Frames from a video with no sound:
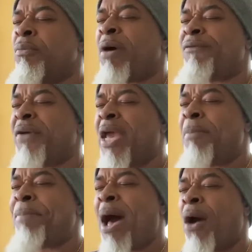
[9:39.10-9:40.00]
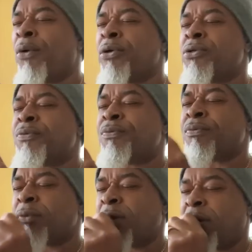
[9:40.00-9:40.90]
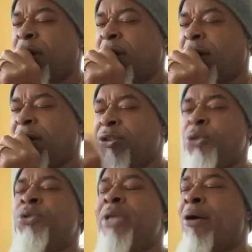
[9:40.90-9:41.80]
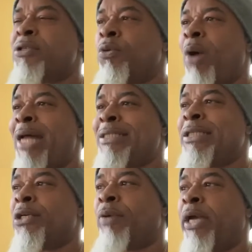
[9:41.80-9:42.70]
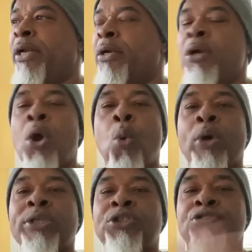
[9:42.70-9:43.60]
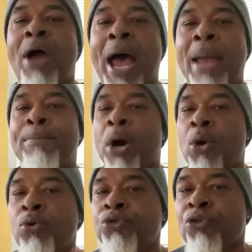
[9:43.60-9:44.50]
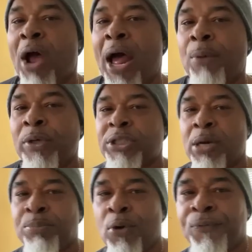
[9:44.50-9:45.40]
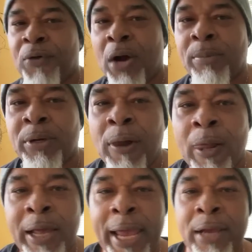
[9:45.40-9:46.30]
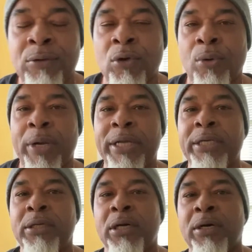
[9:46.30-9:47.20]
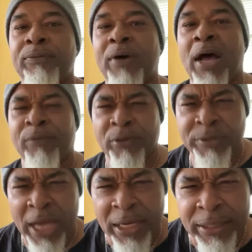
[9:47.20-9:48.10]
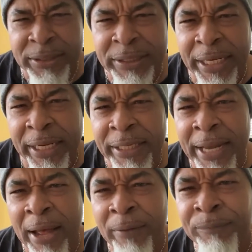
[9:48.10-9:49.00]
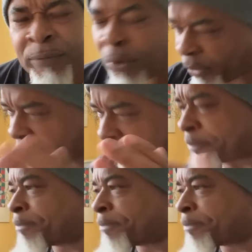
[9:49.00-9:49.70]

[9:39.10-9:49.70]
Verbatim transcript: my van powers uh 2000 watt generator was dry, bone dry. What's up, broke farmer? Hey, grown what I uh, vibe girls. I understand now. Okay.